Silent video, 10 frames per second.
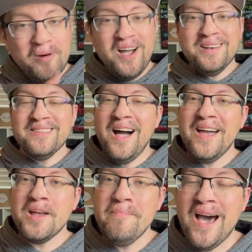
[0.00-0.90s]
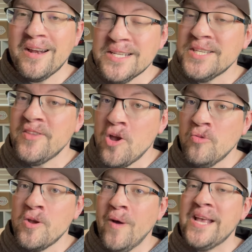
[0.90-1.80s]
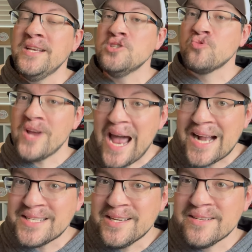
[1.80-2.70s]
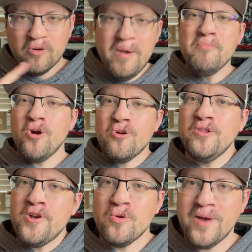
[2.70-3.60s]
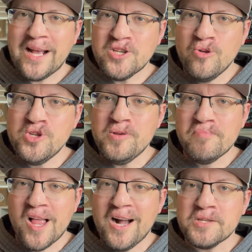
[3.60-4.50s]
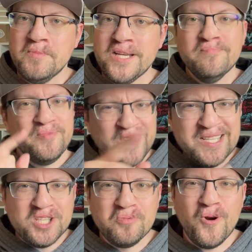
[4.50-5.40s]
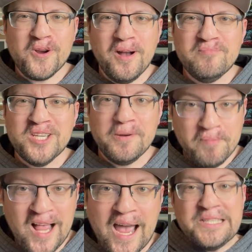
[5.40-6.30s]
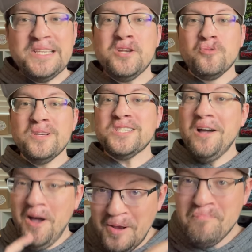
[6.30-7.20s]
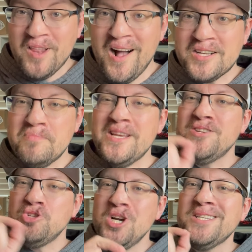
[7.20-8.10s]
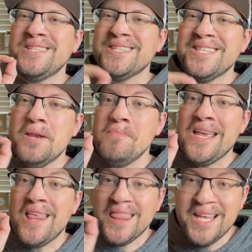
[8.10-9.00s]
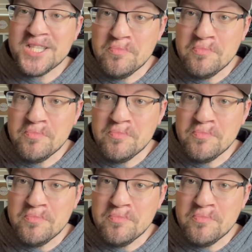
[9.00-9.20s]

But lying about it isn't the only way he's reacting. Remember earlier when I told you he blocked me? This is where it comes into play. You see, Chris unblocked me just to send me this